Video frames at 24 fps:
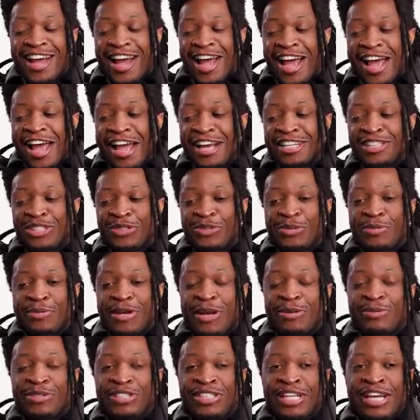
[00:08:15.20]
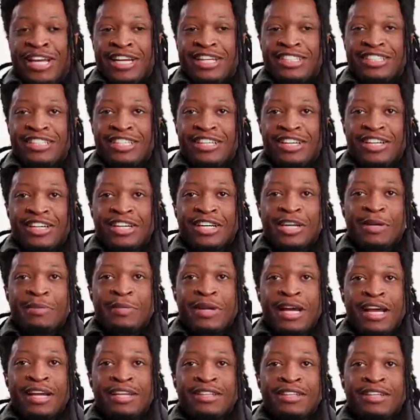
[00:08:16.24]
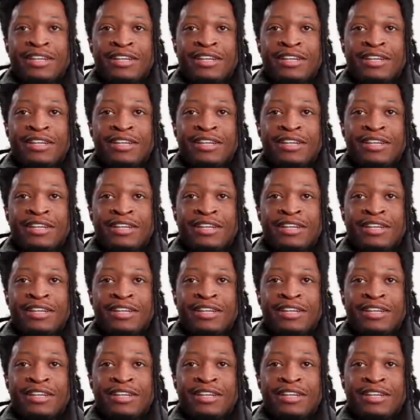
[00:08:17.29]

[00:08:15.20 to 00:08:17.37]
asked the woman I was dating to look up like